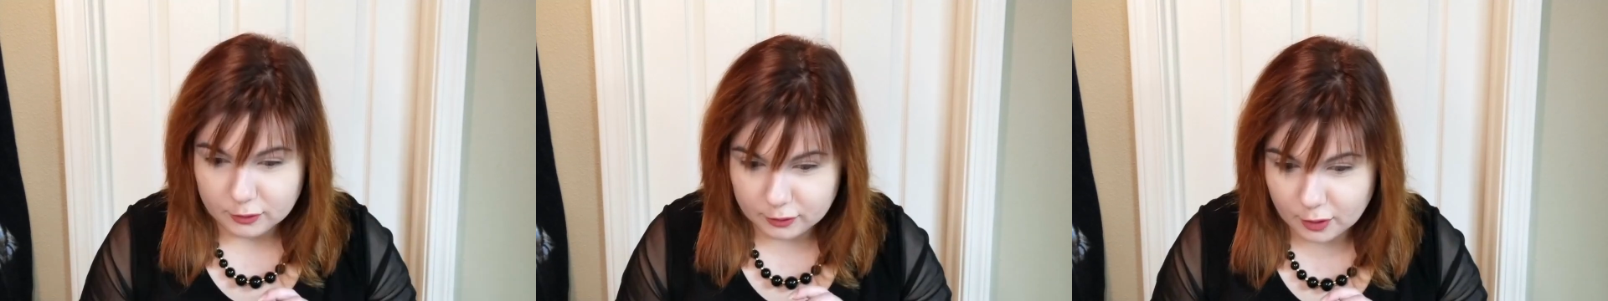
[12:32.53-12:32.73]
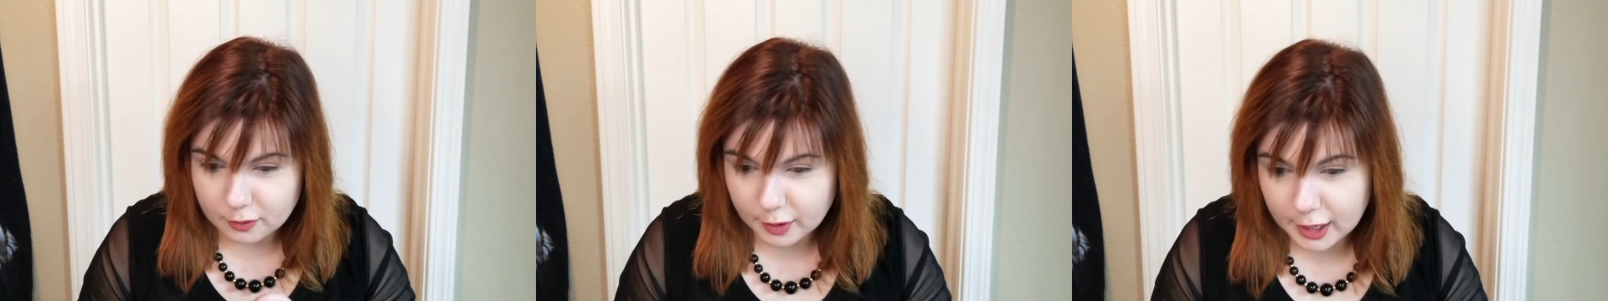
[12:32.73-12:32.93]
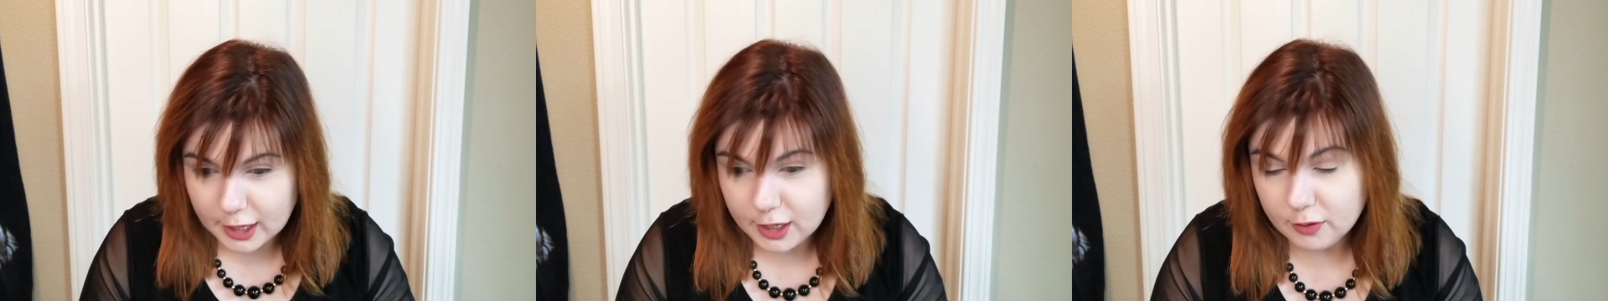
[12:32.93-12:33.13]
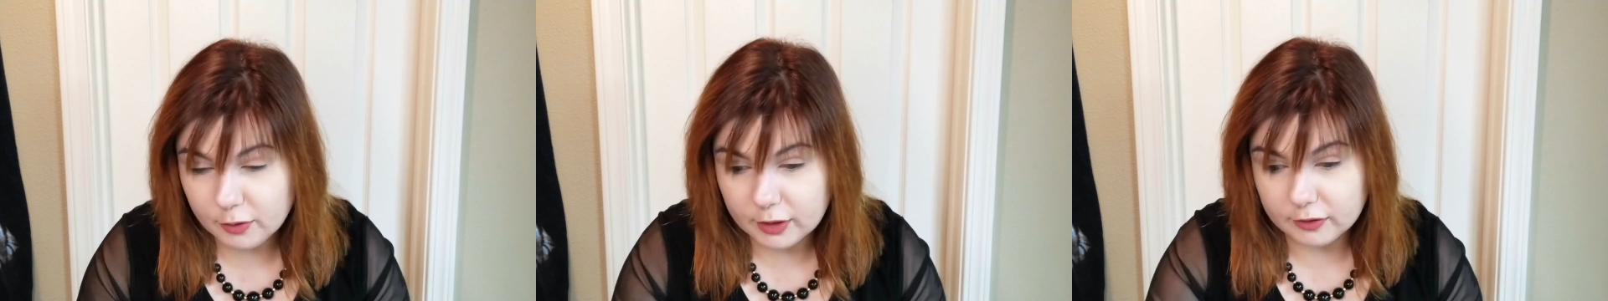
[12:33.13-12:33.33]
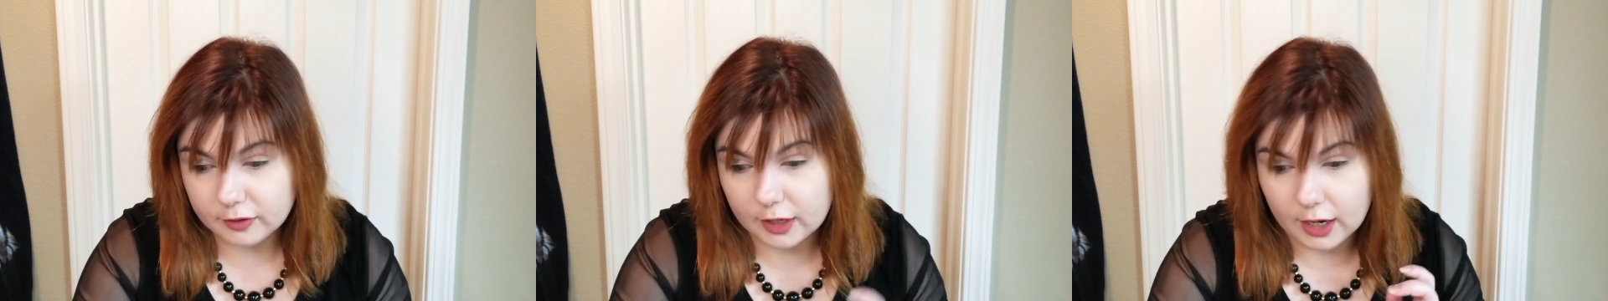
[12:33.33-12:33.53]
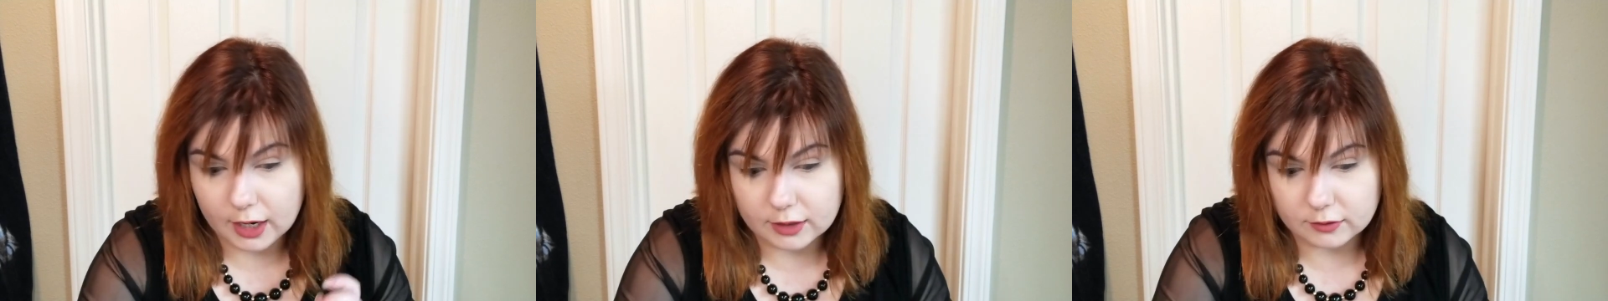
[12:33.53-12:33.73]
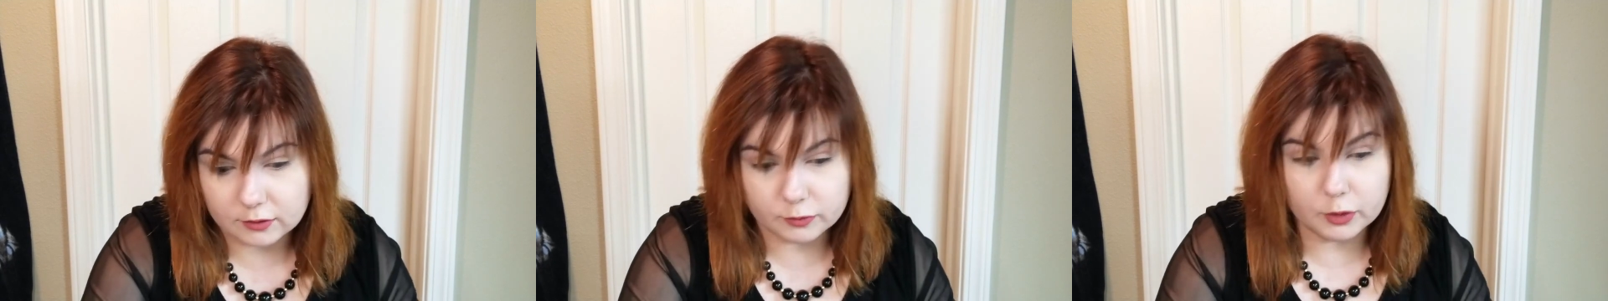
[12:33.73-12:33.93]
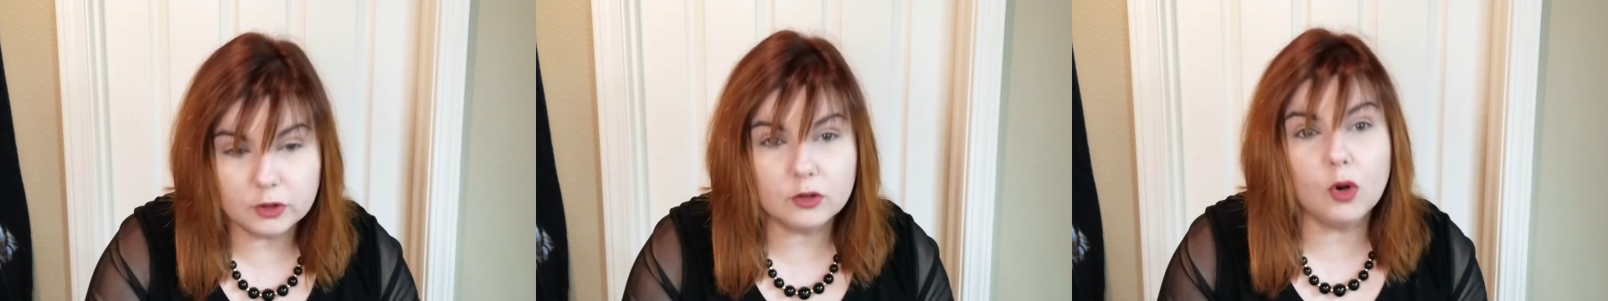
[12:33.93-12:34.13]
So anyways,
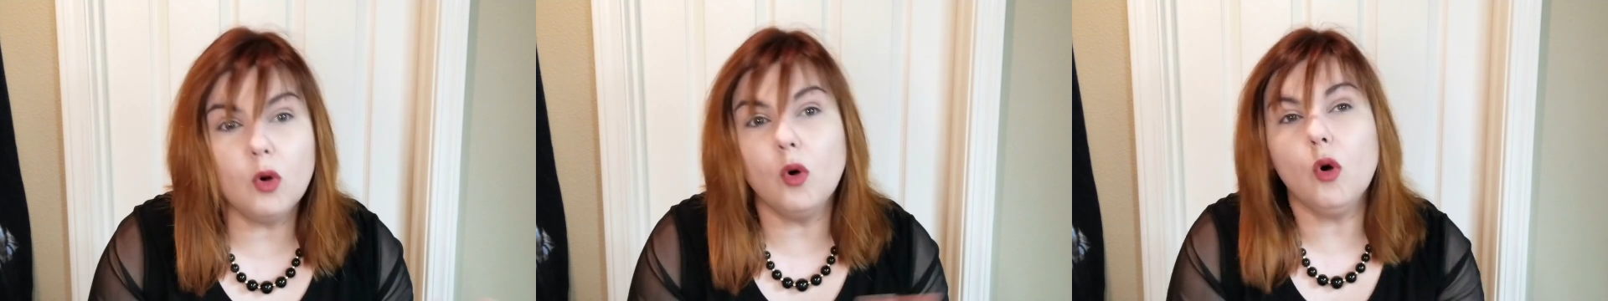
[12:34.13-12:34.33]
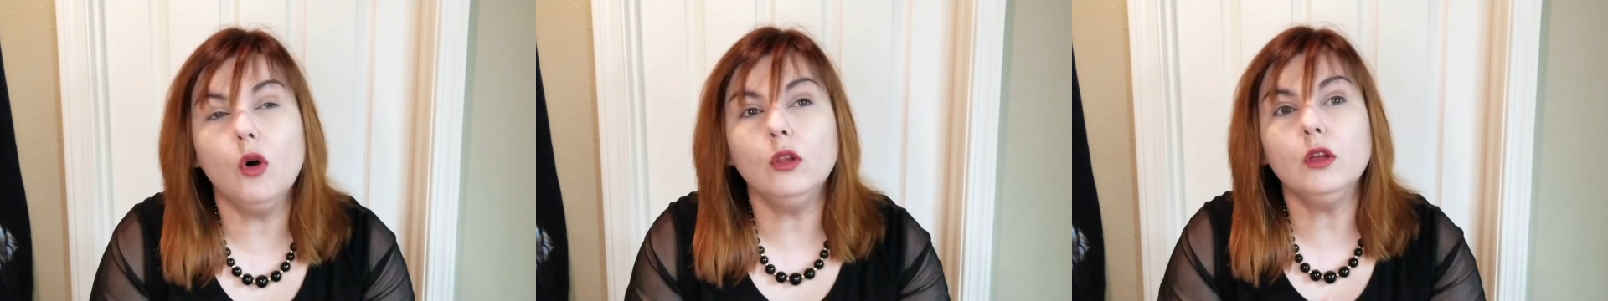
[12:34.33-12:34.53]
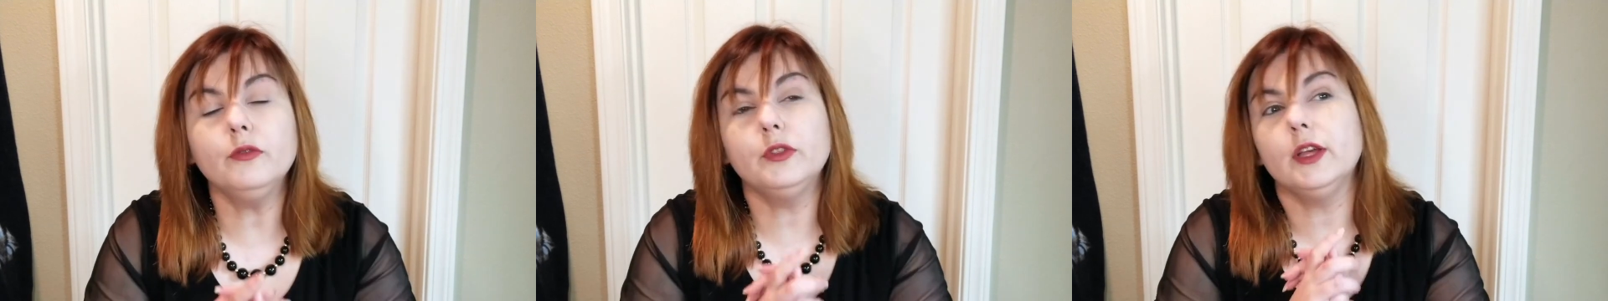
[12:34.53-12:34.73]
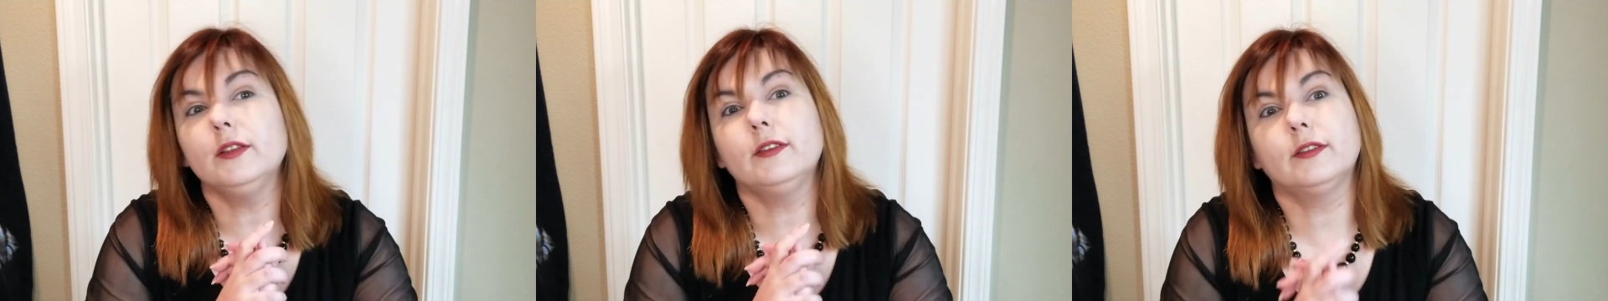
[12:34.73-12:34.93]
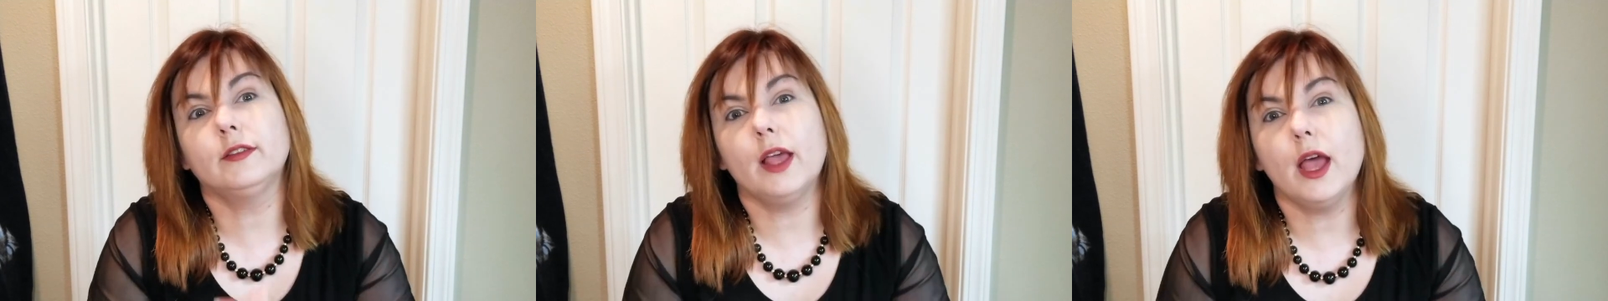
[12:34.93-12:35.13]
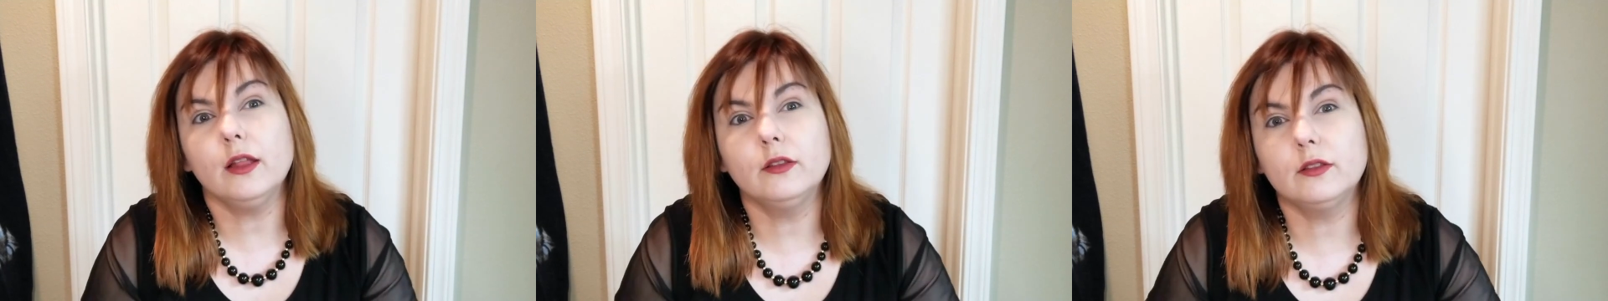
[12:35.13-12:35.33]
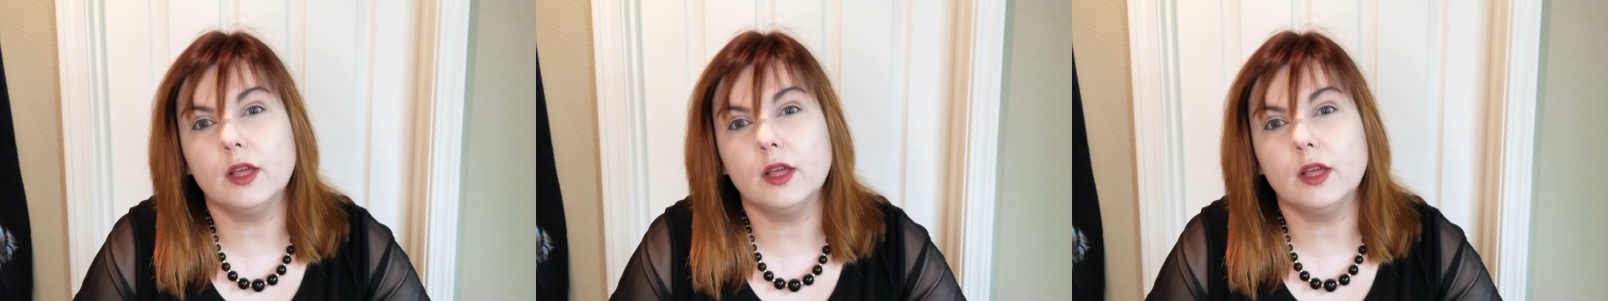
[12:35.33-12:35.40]
guys, with all of that said,